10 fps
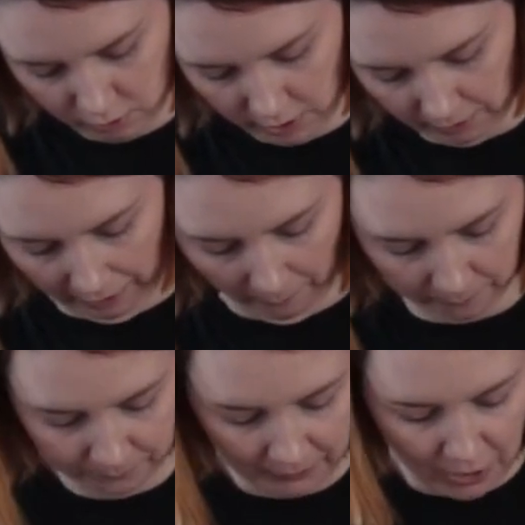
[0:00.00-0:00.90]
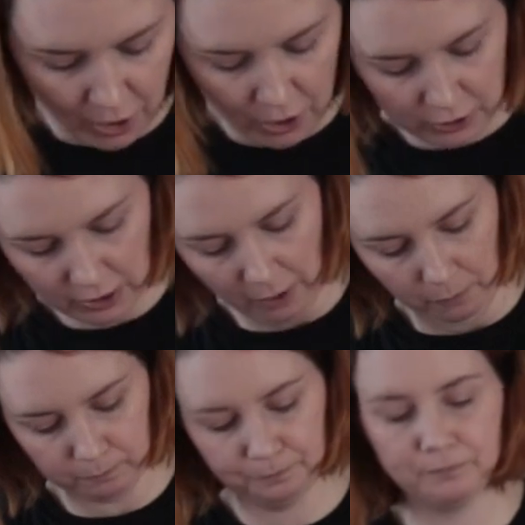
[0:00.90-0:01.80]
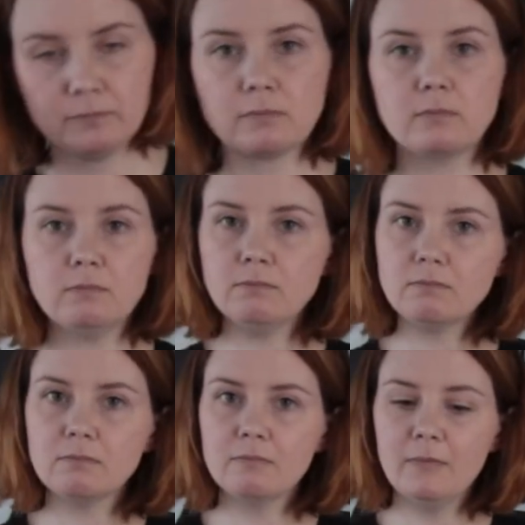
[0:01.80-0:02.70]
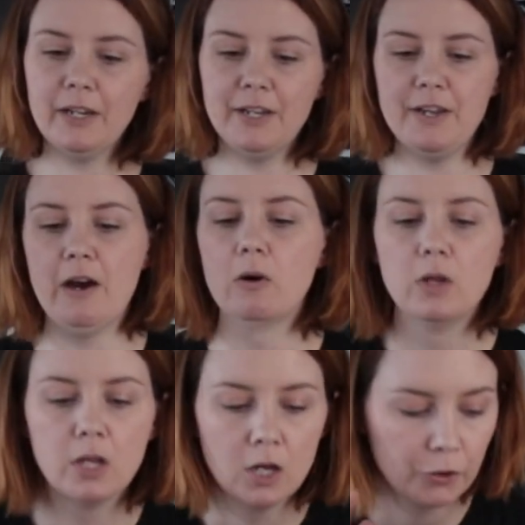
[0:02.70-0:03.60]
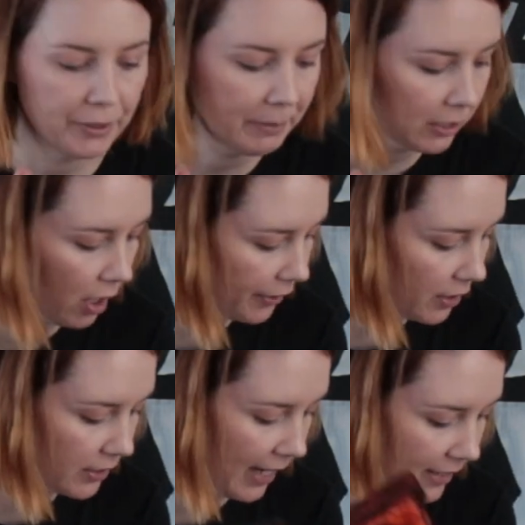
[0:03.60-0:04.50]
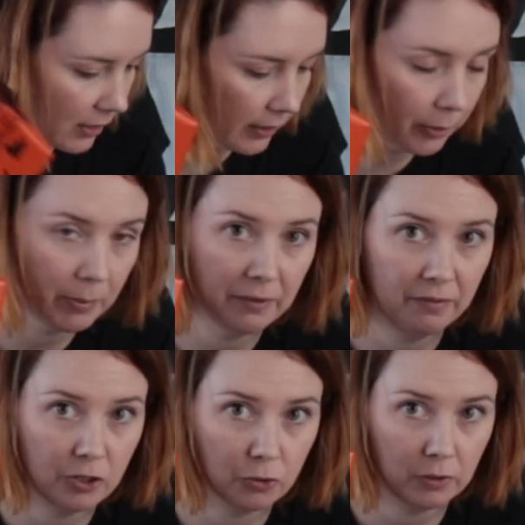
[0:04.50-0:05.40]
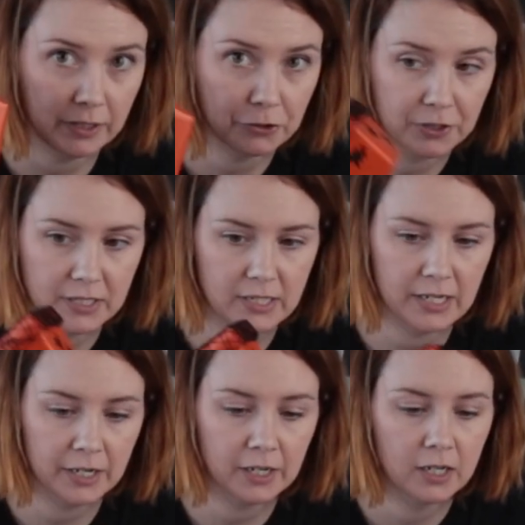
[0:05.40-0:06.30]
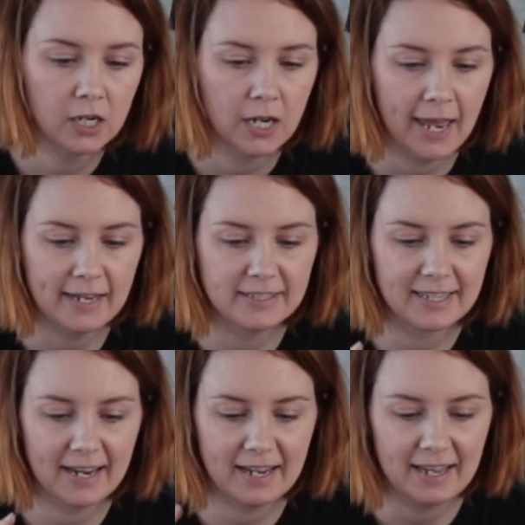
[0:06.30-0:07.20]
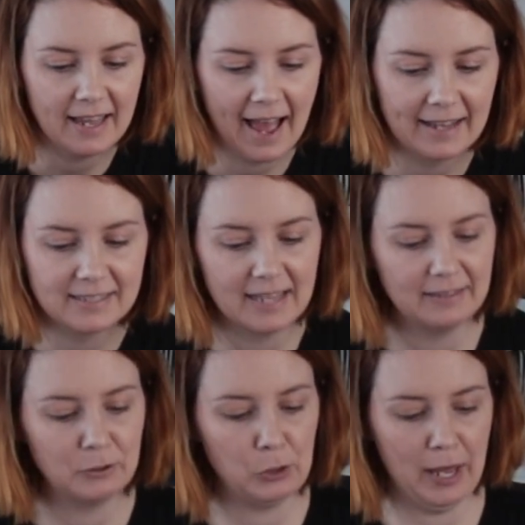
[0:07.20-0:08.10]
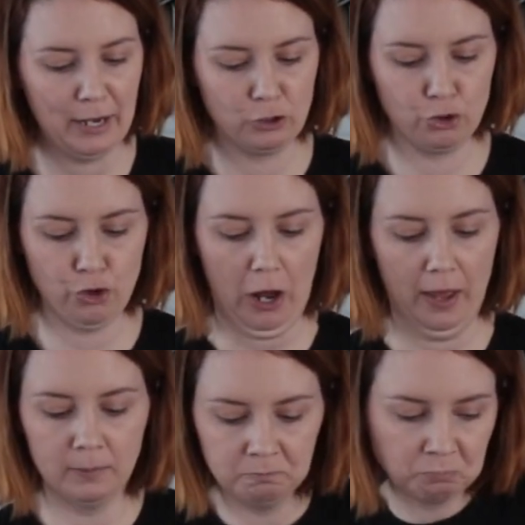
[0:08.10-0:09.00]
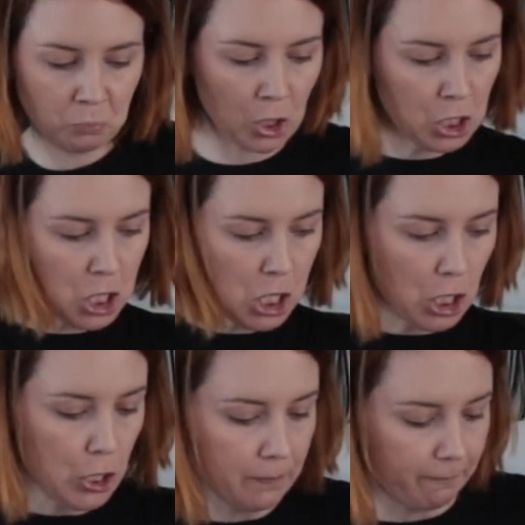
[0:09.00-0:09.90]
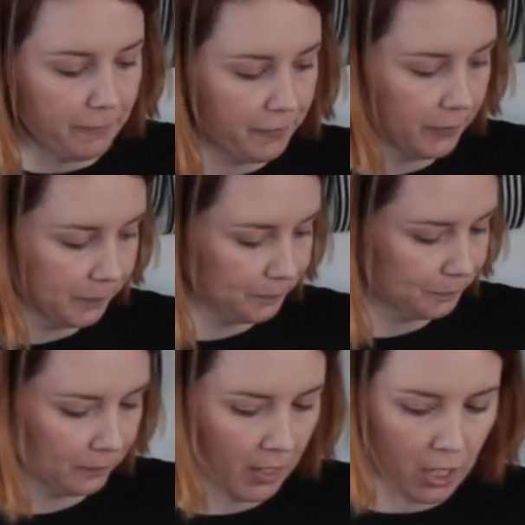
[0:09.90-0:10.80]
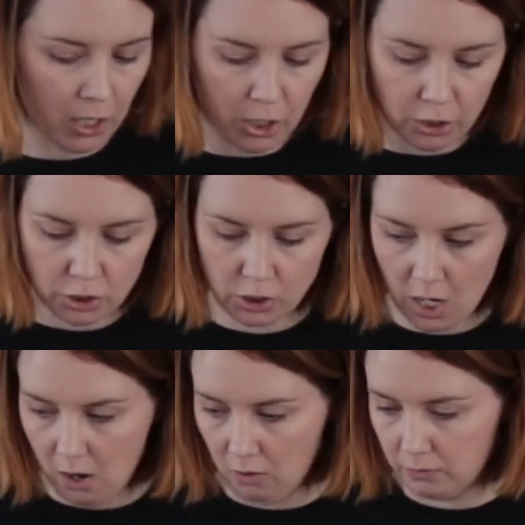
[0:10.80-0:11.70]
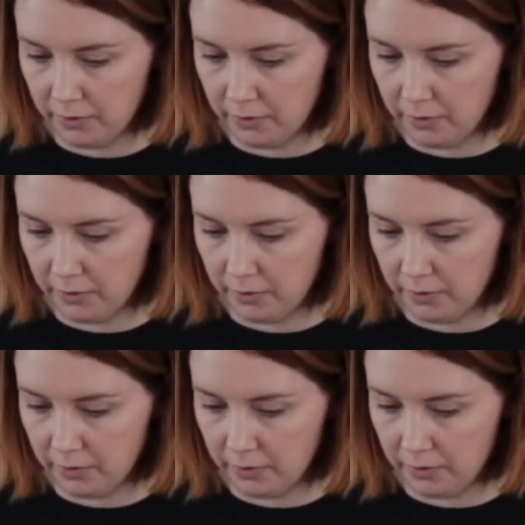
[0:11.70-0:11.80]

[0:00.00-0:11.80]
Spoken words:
There we go. So, there you go. Creepy cloth just adds a little bit of visual interest here and just kind of adds that little extra oomph. So,